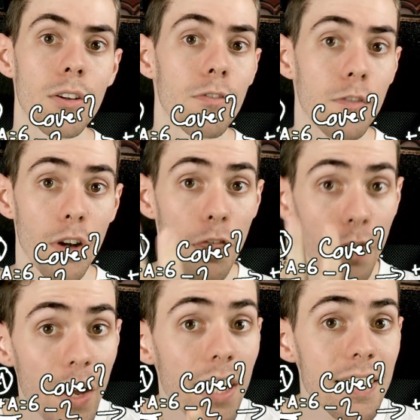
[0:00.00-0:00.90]
for a
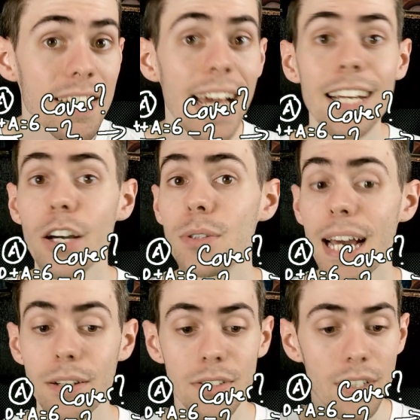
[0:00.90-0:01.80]
third attack, go
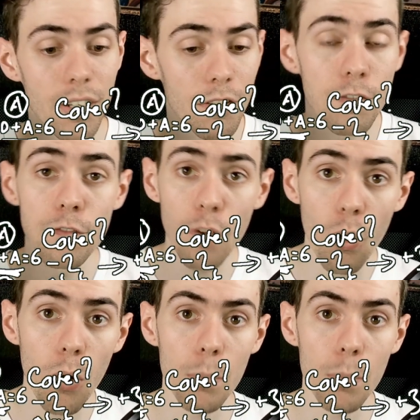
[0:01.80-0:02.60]
down to 4